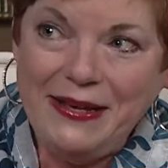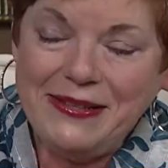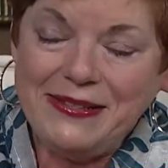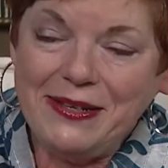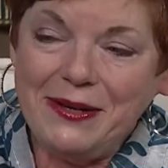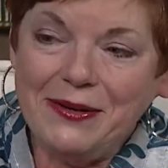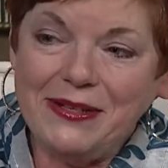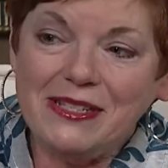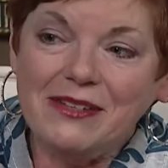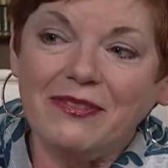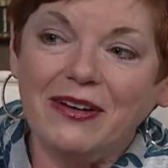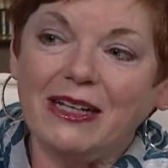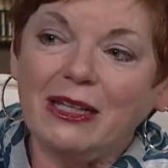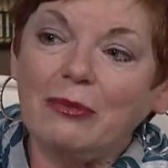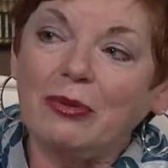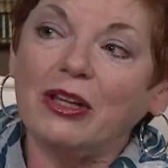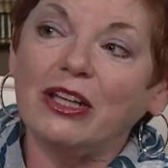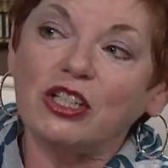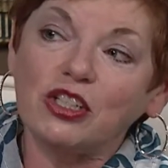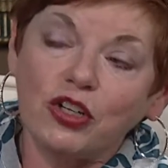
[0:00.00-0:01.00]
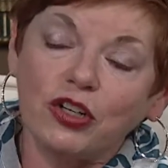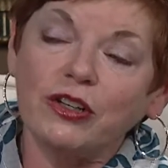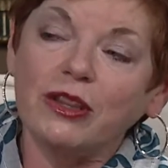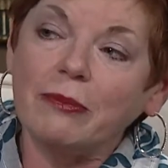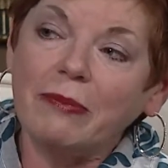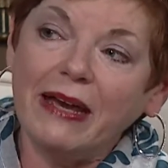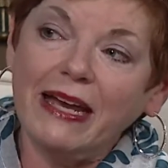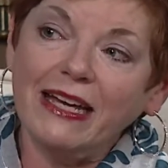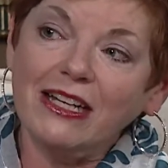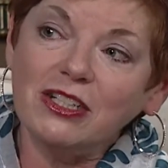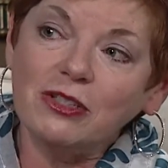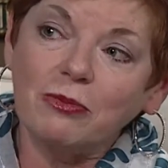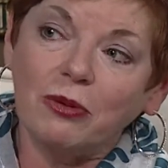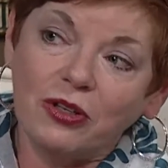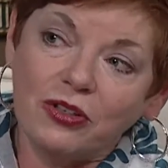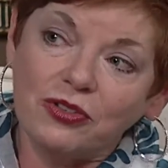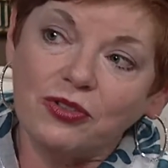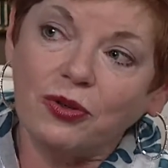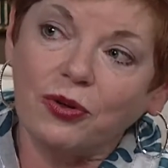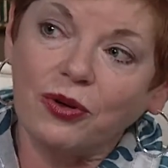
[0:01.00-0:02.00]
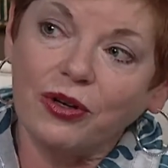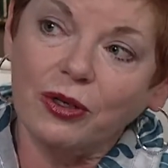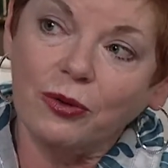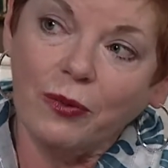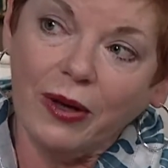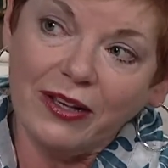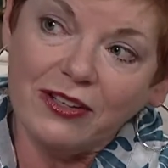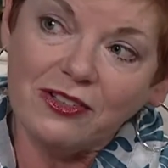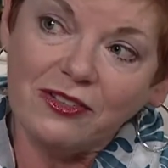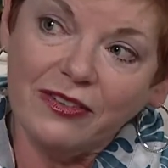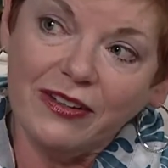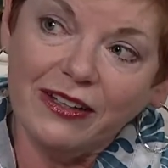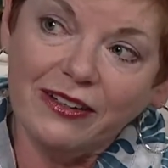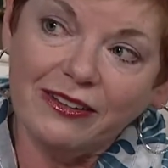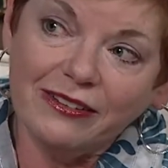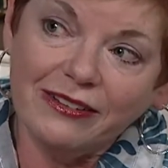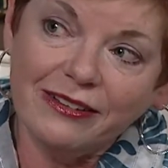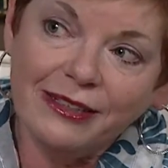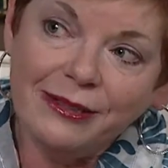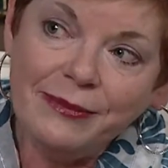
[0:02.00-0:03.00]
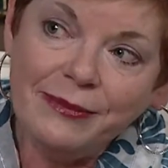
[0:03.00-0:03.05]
So it's available at Turn the Page Bookstore in Westfield.